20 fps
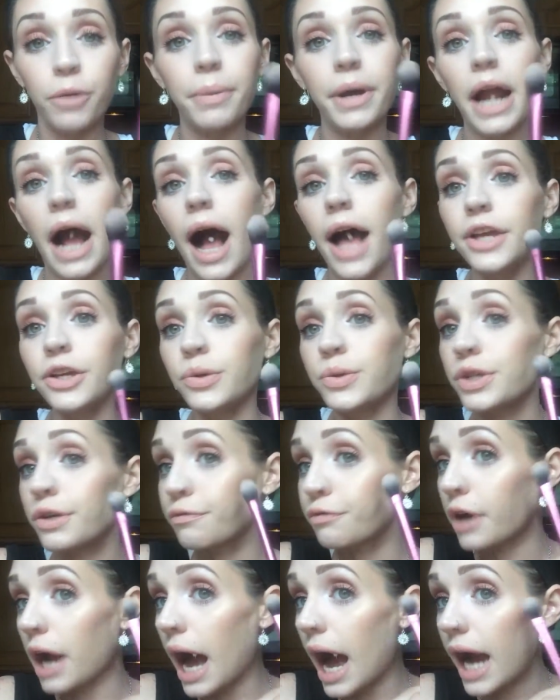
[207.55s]
but I use
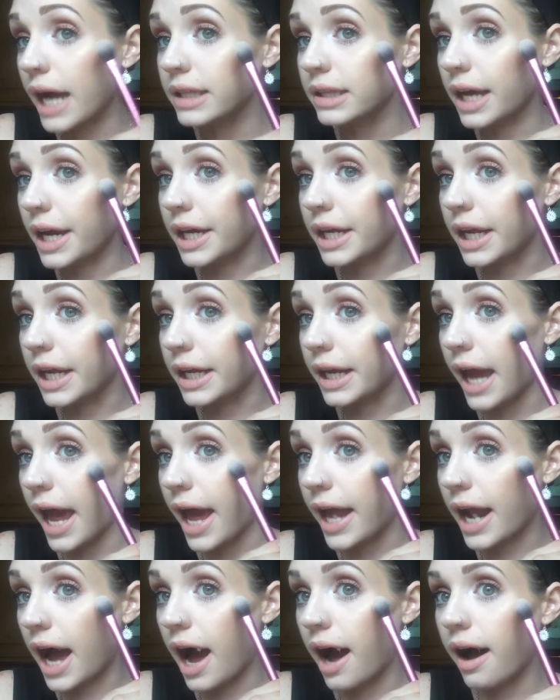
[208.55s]
it for highlighting,
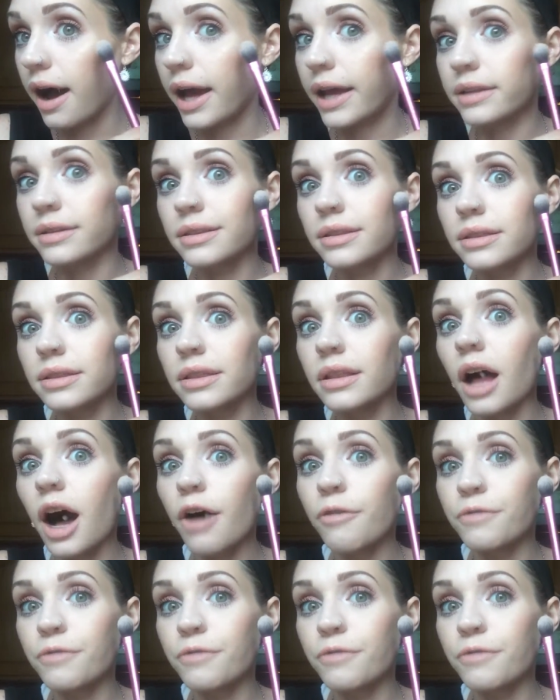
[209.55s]
and I love